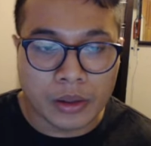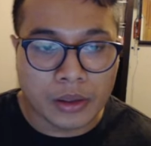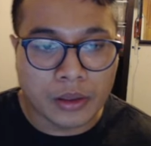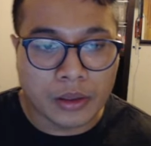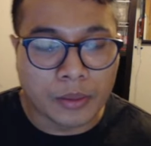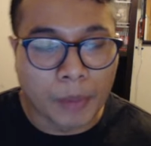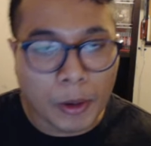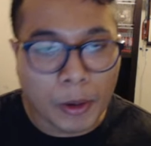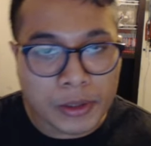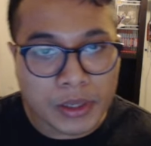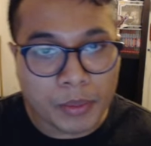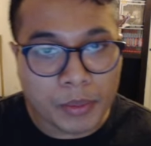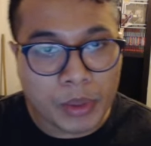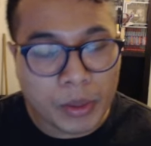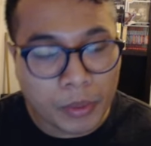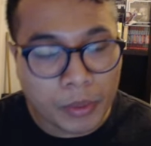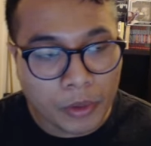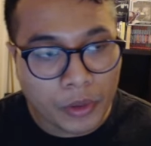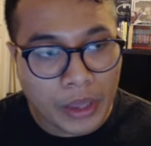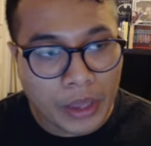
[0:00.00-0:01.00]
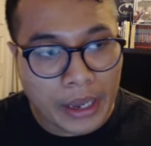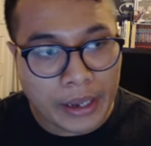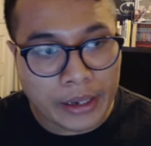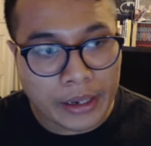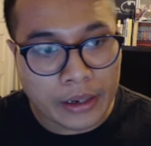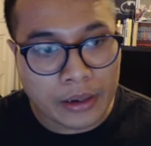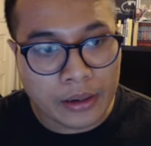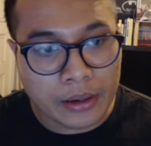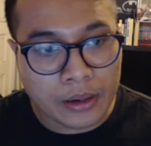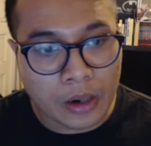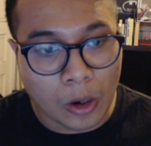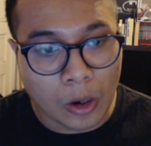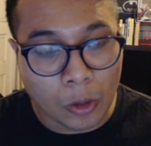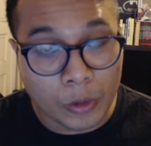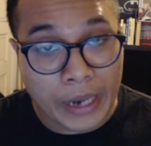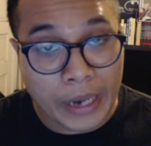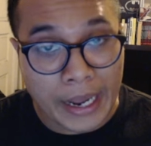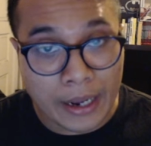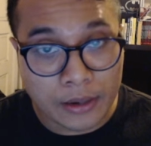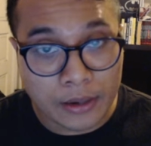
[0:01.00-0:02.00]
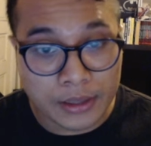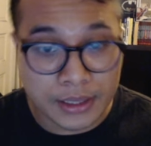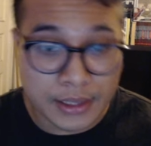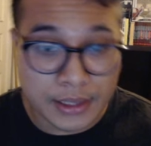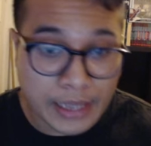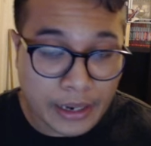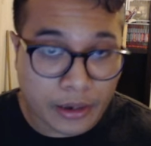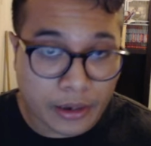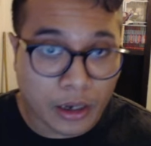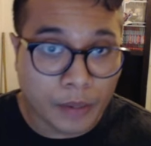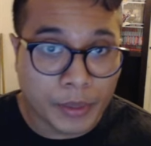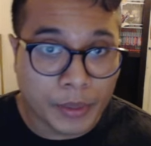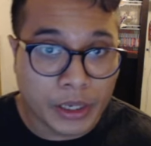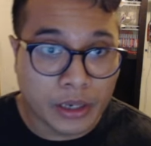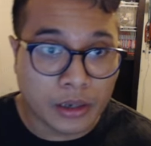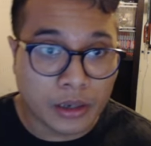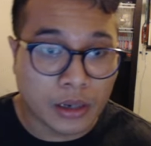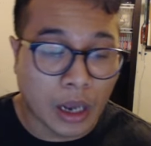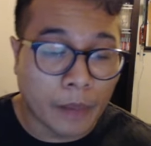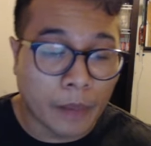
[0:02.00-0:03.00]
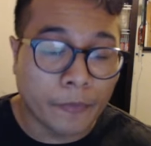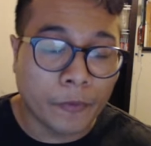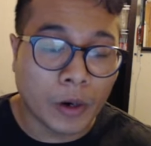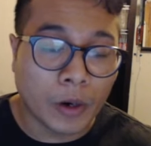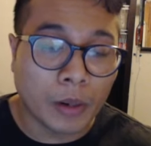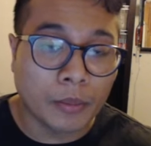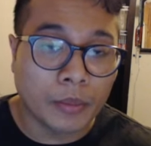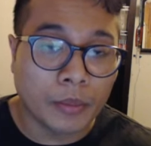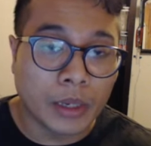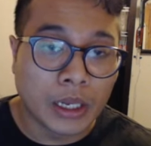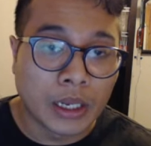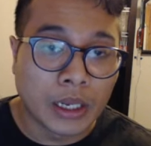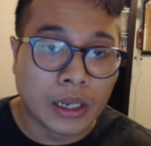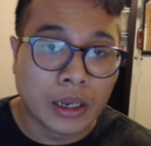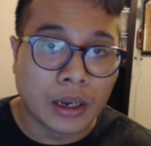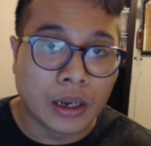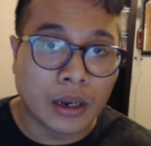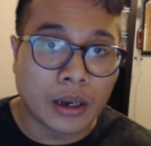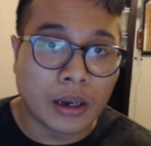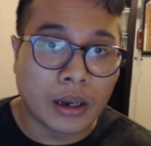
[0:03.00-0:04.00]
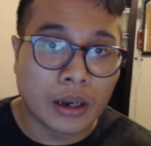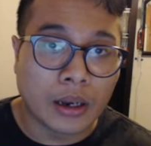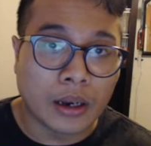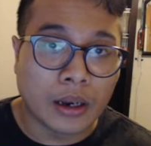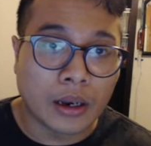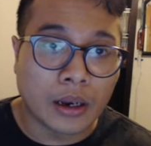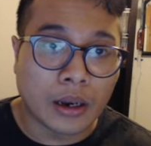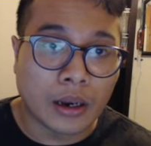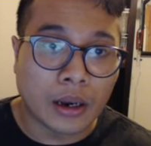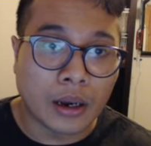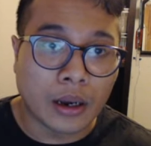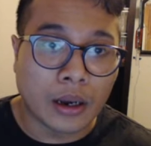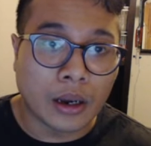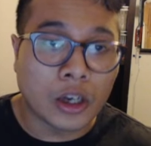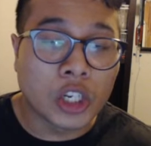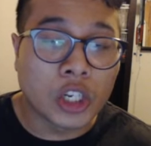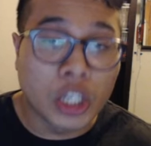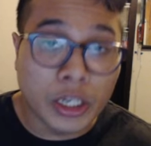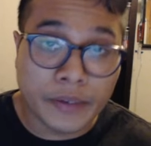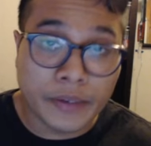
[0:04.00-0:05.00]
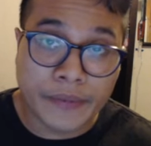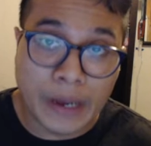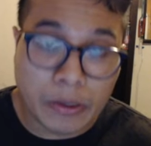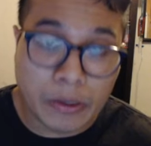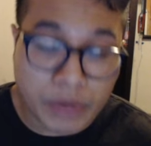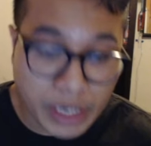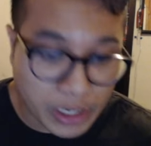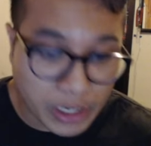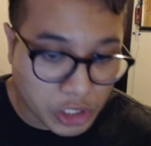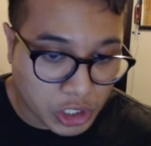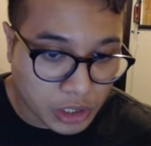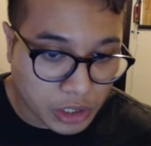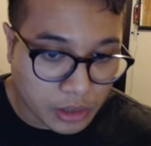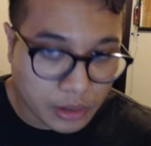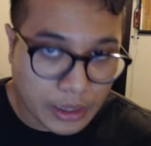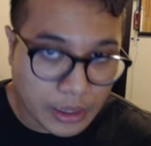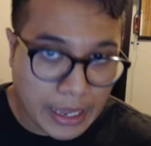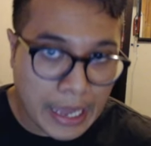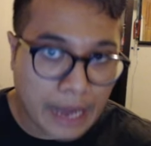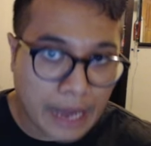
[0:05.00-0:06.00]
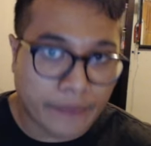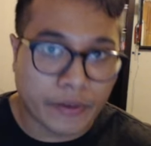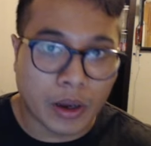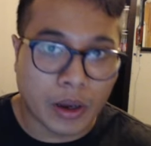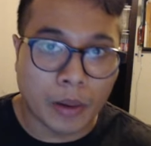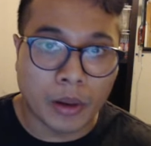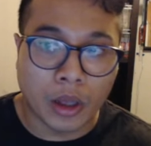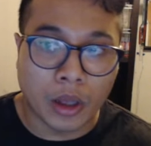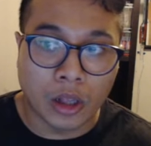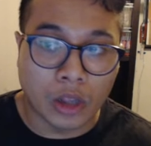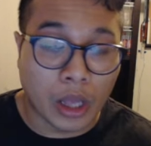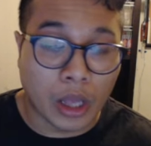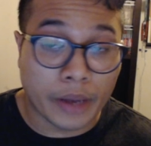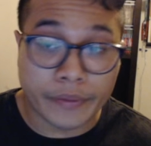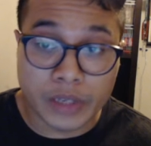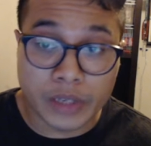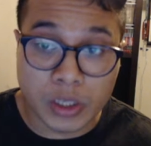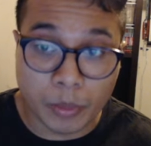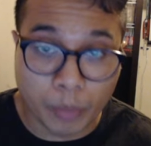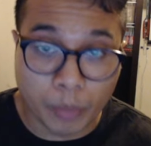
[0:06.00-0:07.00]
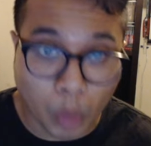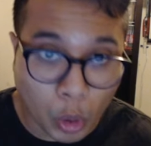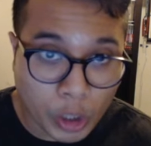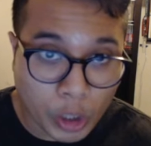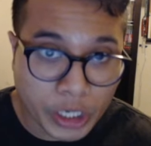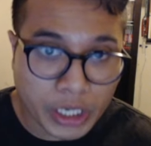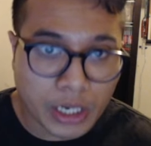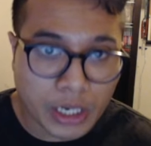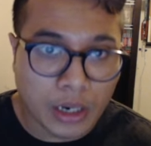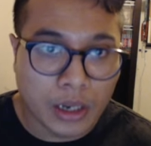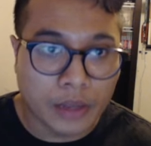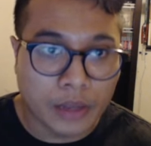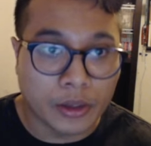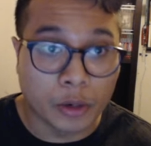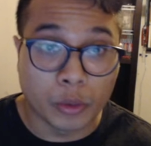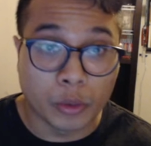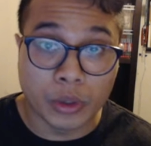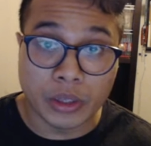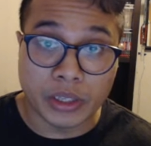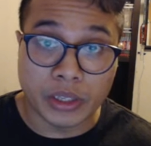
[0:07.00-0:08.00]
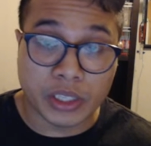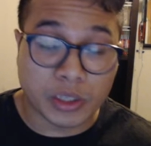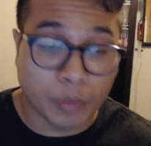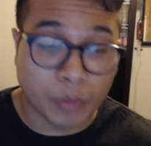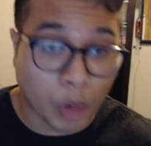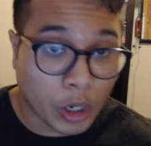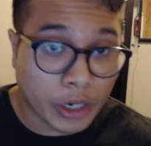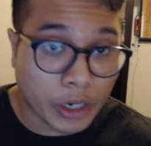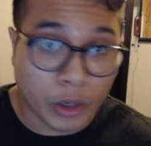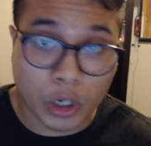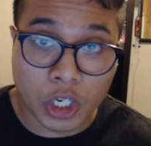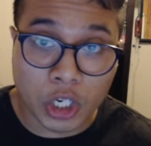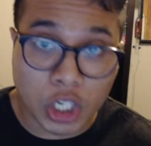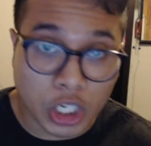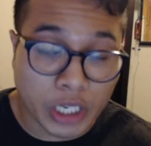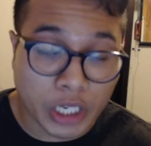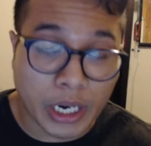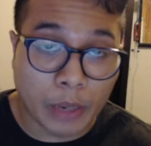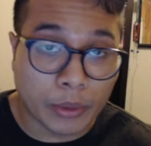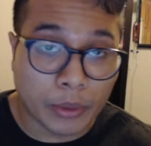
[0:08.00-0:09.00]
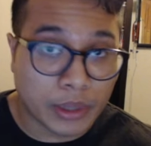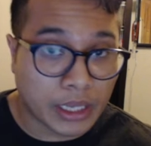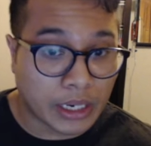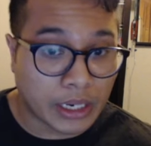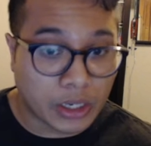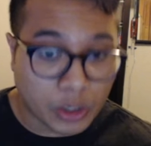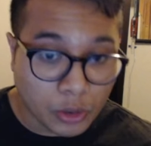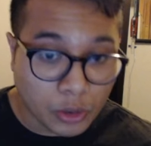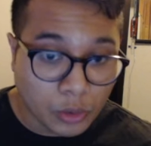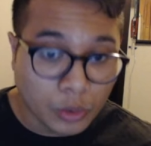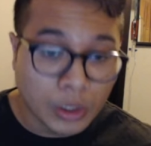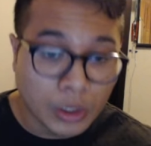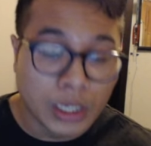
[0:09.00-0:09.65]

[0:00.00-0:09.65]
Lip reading: most of the people that own houses that come here come from a good foundation. They have a lot of support. They're really smart or good at what they do,